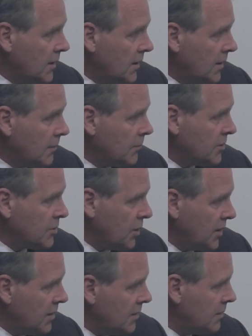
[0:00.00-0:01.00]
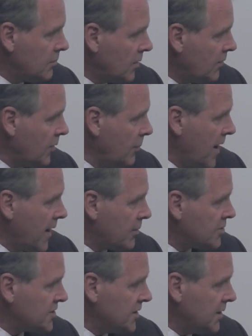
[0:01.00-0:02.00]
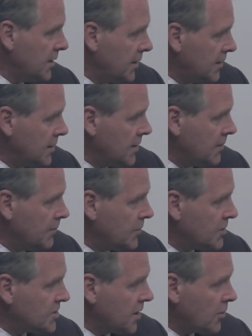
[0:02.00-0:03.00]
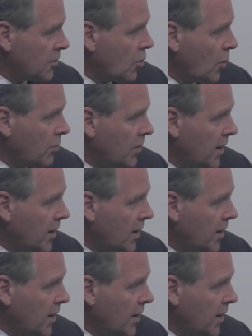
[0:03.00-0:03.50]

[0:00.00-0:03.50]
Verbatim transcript: um, between roughly Patterson and the, the Southern Corp